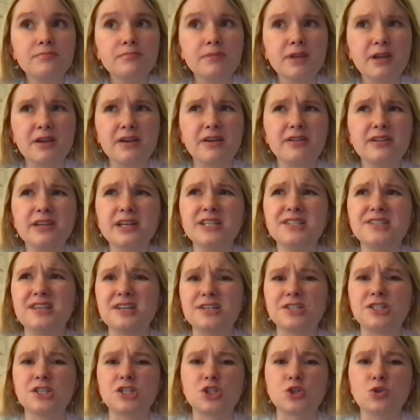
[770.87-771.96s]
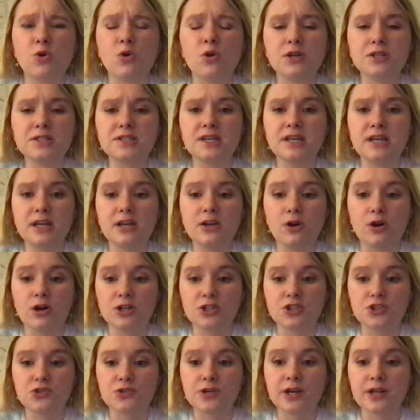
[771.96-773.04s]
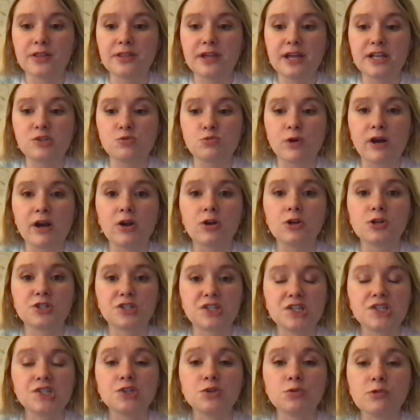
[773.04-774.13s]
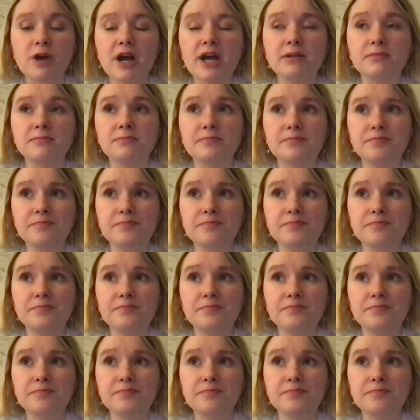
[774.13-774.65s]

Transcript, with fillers: Like, it says the school is in Austria, and that's where her sister went.